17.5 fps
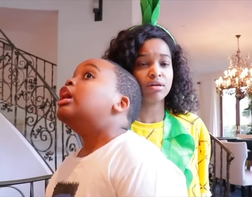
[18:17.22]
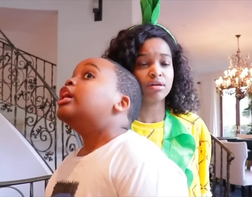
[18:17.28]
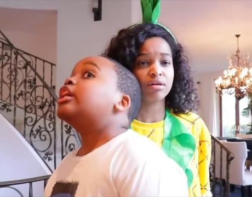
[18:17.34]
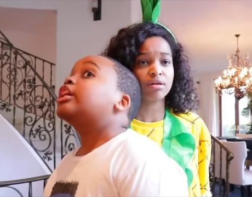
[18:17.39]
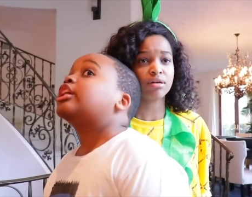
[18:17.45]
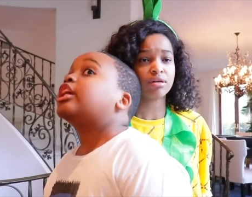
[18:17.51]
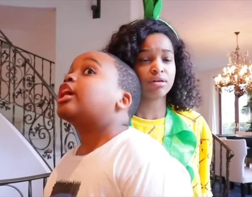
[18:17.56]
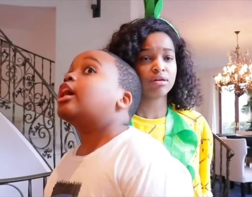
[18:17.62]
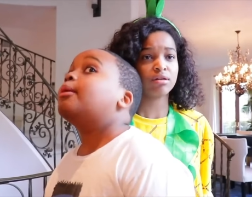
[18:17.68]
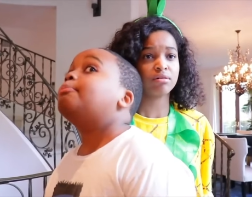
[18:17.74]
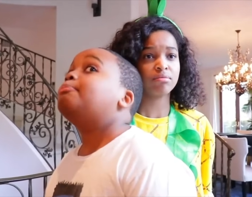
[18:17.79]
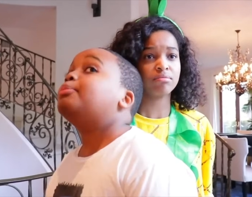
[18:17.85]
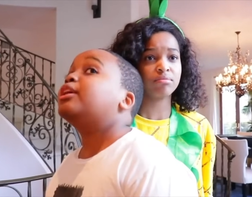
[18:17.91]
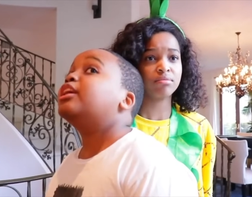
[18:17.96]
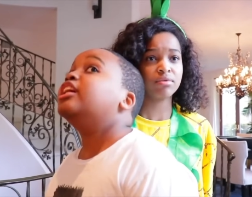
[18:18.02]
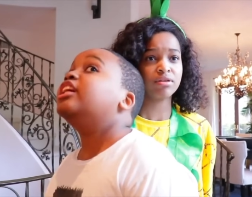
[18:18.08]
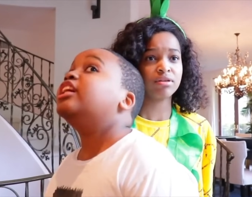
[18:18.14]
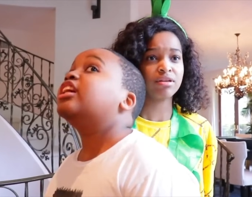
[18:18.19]
Speaker 1: It can't
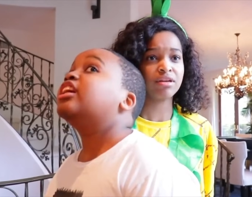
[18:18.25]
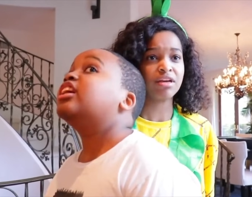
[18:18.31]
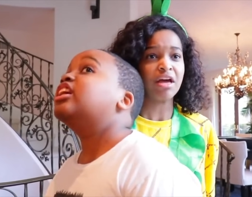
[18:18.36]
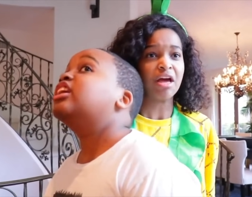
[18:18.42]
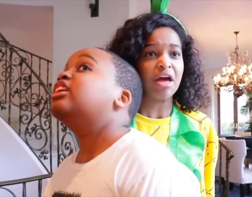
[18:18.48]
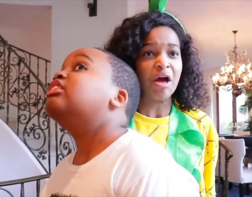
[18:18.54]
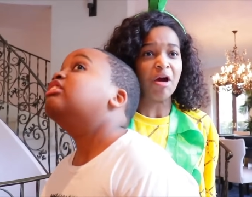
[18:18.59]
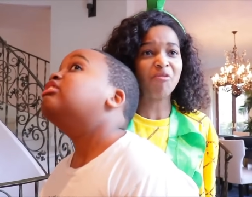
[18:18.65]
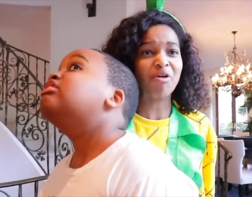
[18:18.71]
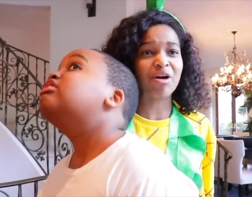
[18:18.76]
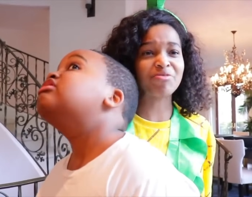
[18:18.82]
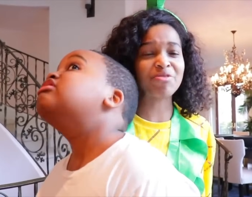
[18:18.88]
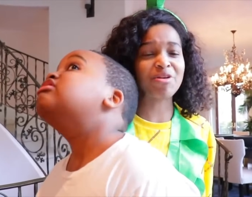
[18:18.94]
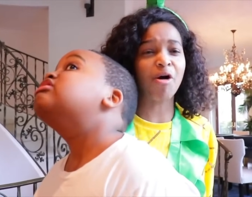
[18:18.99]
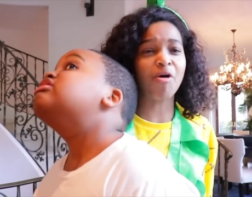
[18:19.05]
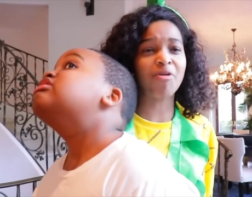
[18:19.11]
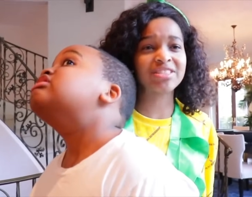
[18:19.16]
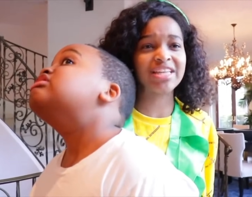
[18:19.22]
be. Why do we
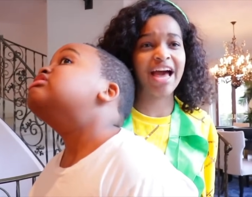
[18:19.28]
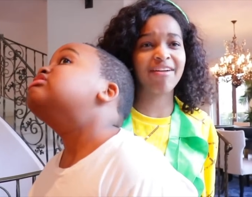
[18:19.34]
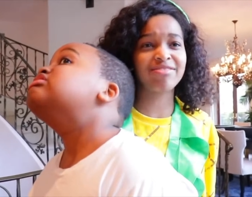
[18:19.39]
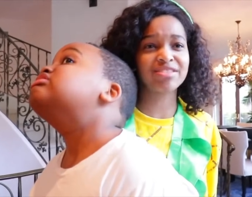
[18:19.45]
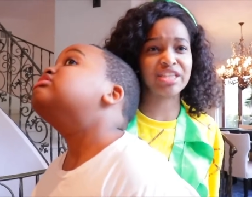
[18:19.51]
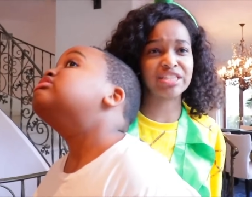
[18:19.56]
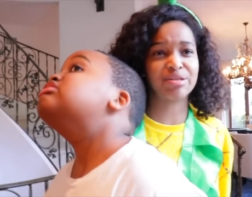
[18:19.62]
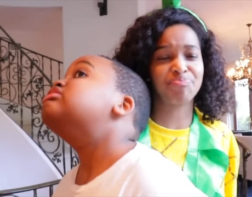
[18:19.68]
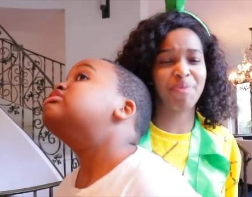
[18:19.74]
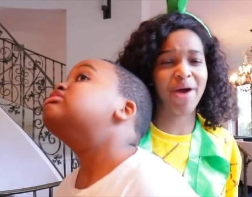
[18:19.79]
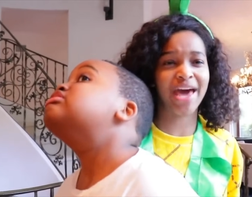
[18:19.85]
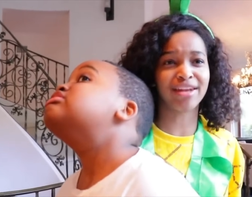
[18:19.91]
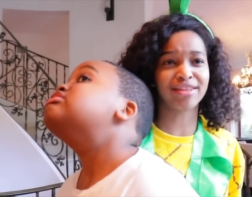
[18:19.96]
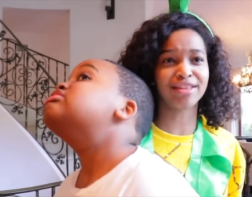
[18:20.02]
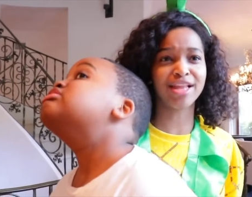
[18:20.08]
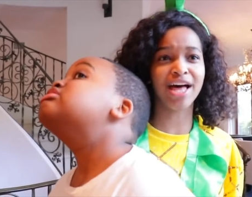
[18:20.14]
always have such bad